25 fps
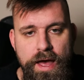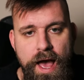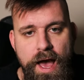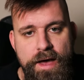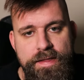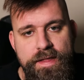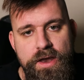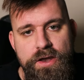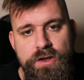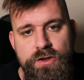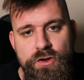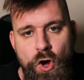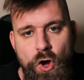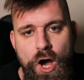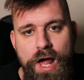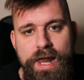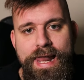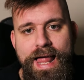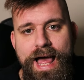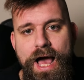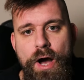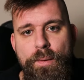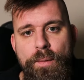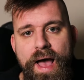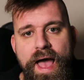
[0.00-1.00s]
and then not
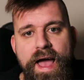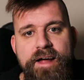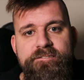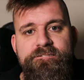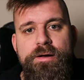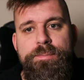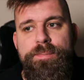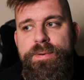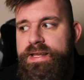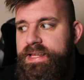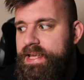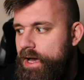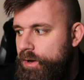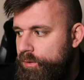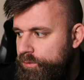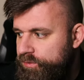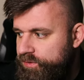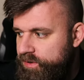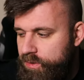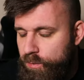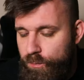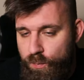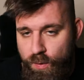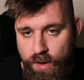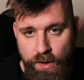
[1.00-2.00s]
allow everybody else
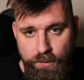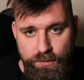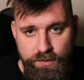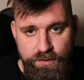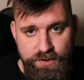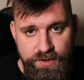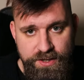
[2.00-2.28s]
in the world